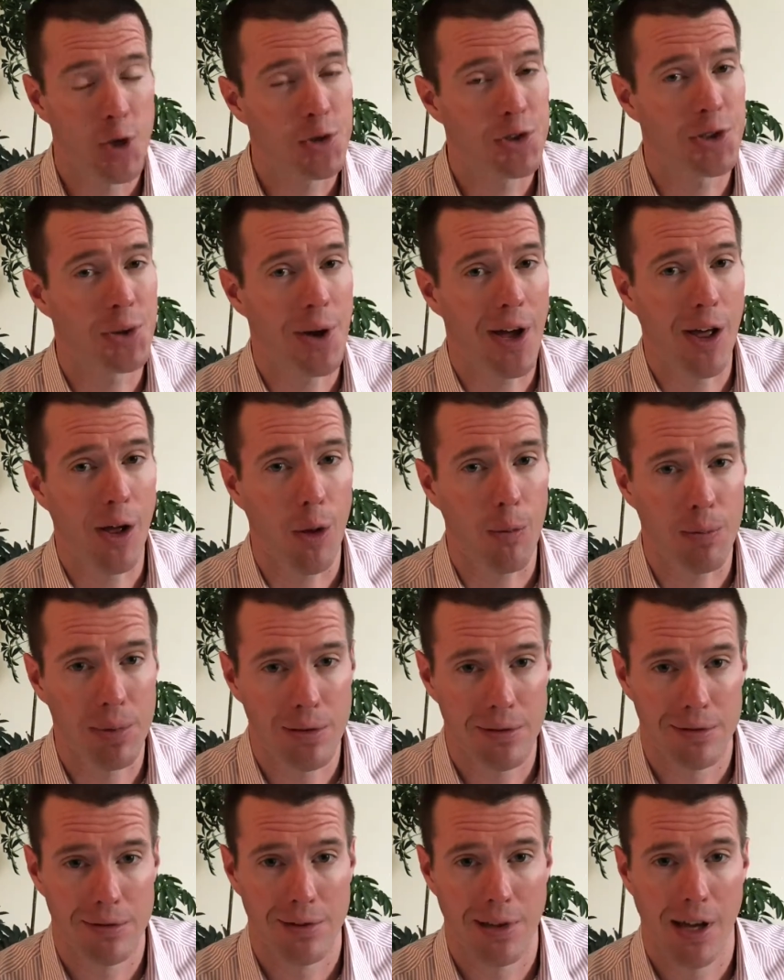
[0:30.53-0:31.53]
to help
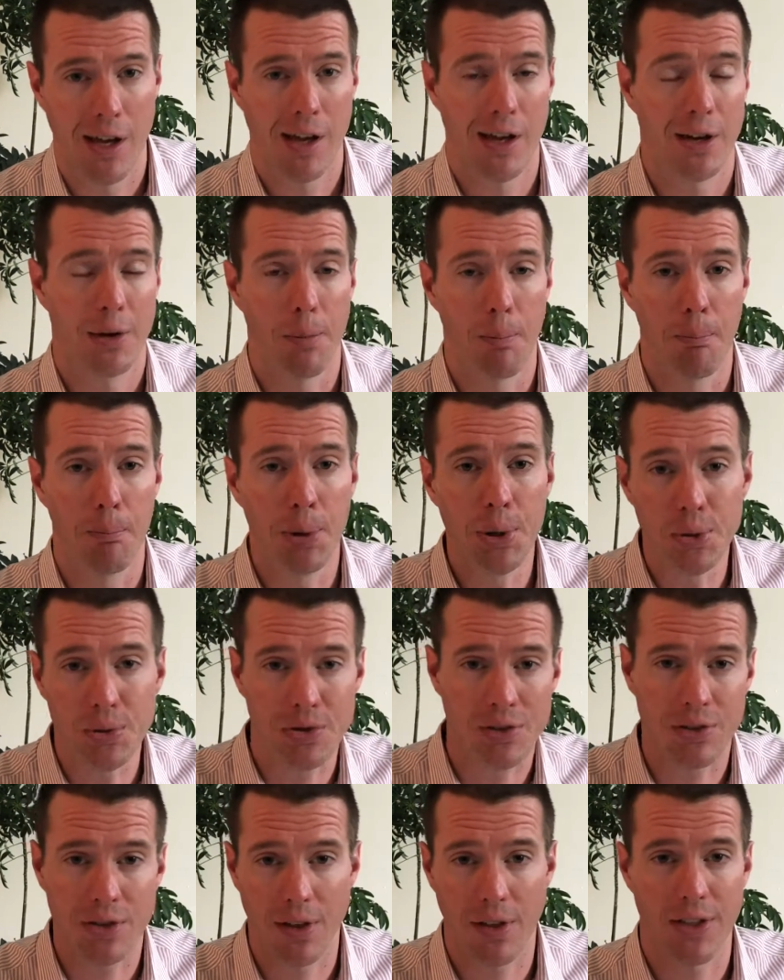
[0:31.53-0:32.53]

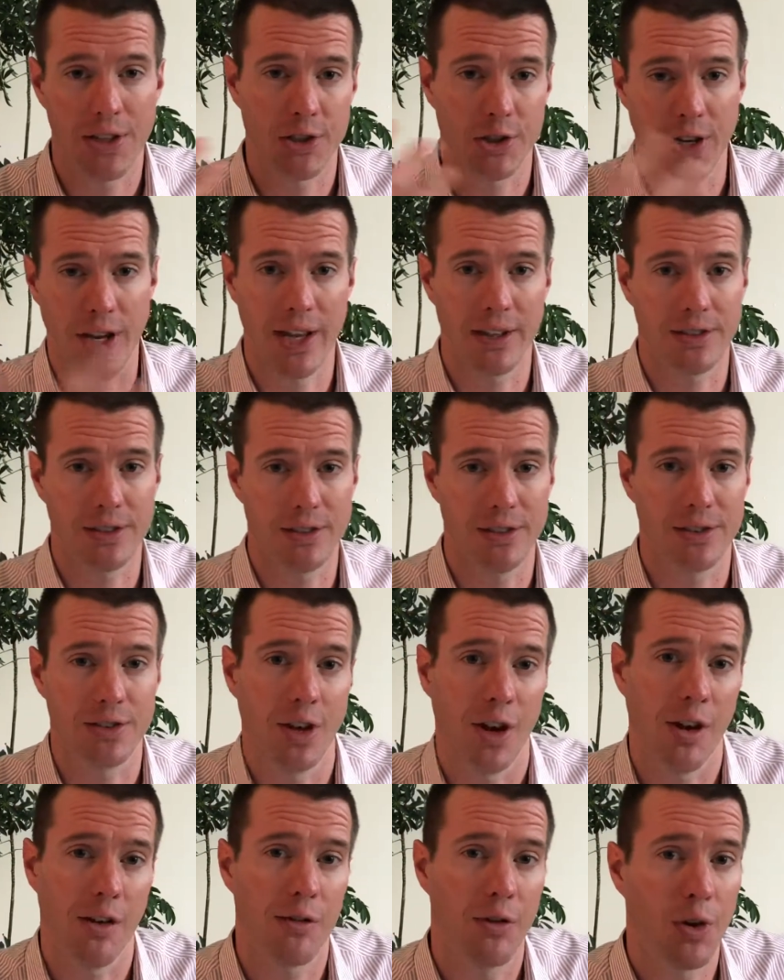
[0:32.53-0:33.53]
boost the chances
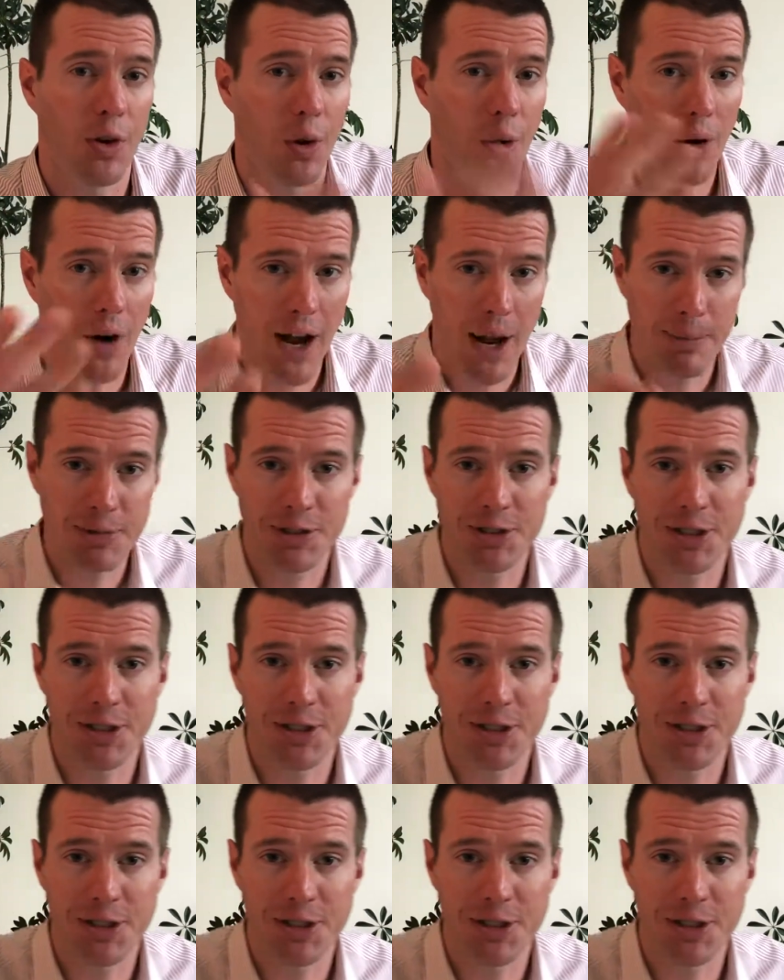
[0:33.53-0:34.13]
of your app's